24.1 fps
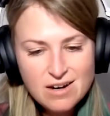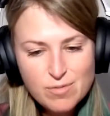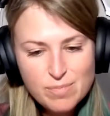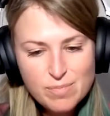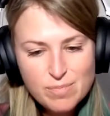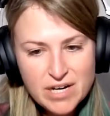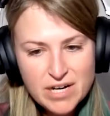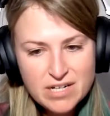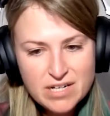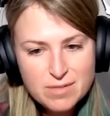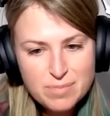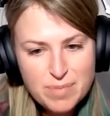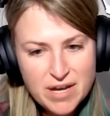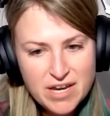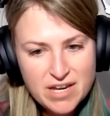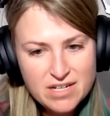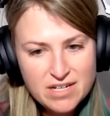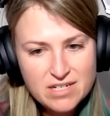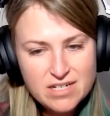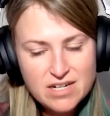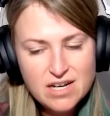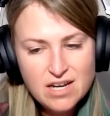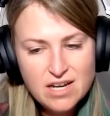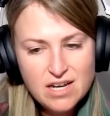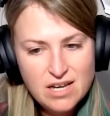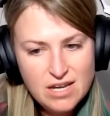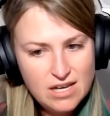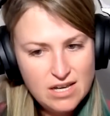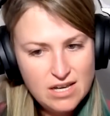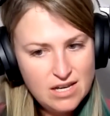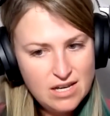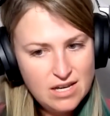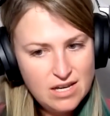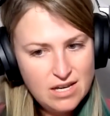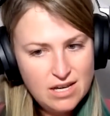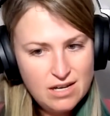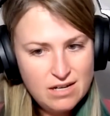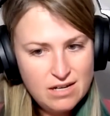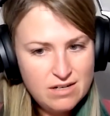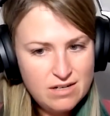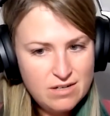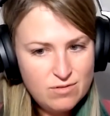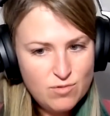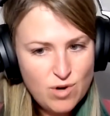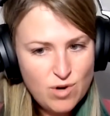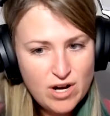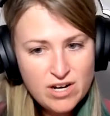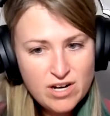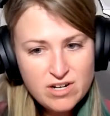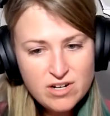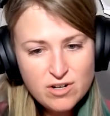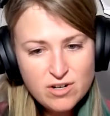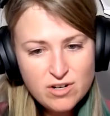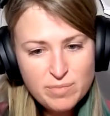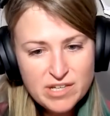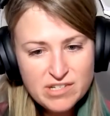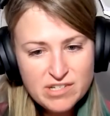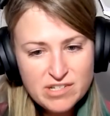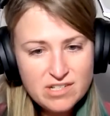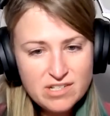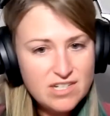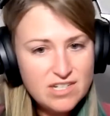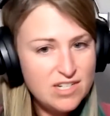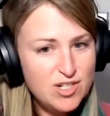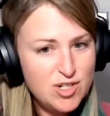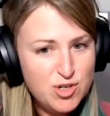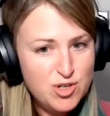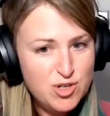it's been running your own business, as